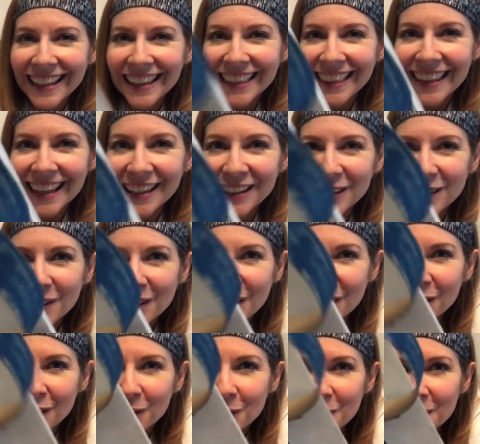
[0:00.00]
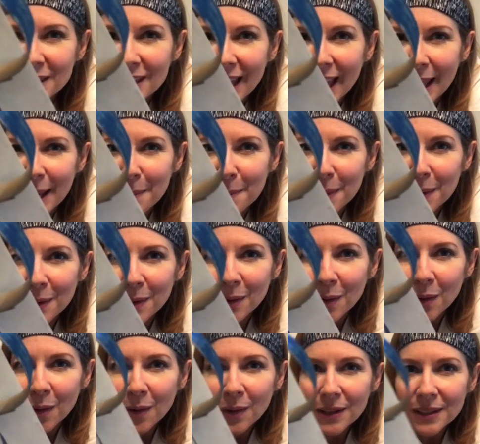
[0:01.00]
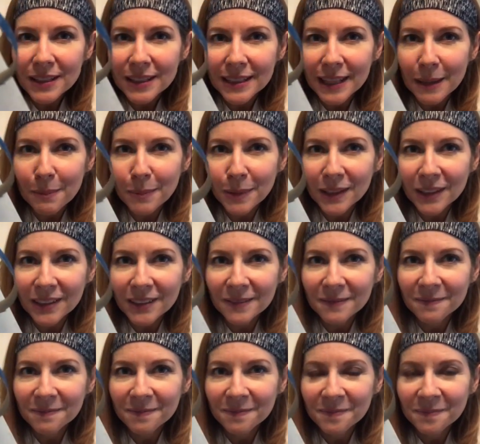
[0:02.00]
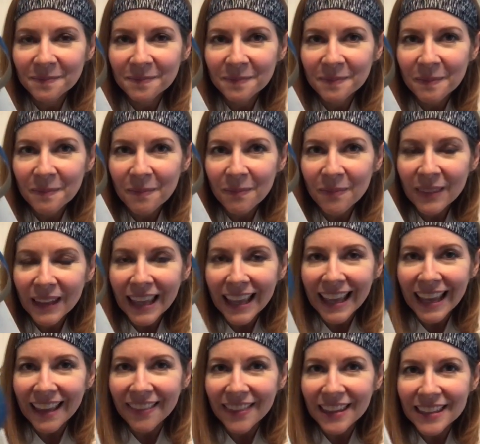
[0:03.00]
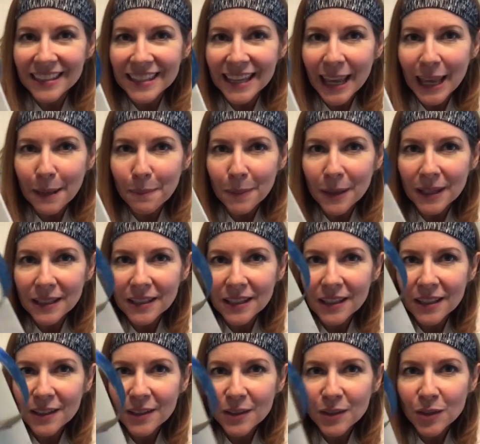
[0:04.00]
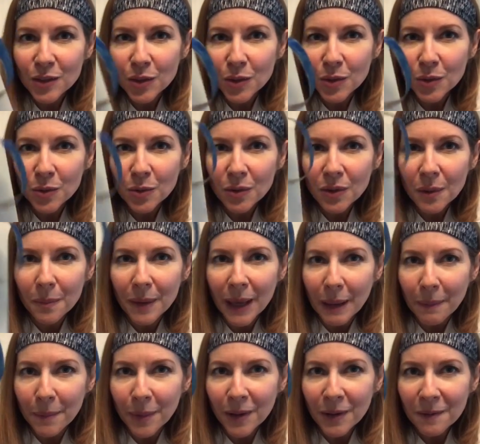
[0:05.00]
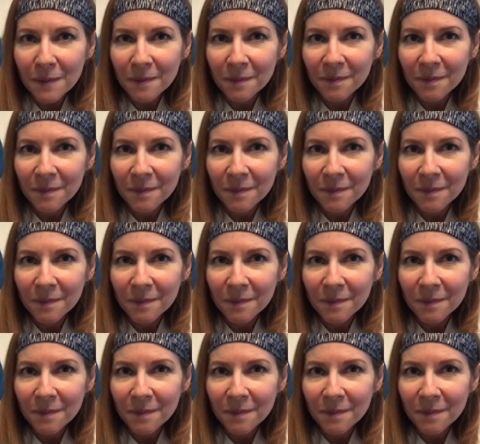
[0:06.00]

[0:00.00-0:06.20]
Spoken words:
then you can use tape or a stapler and then tape it to the paper.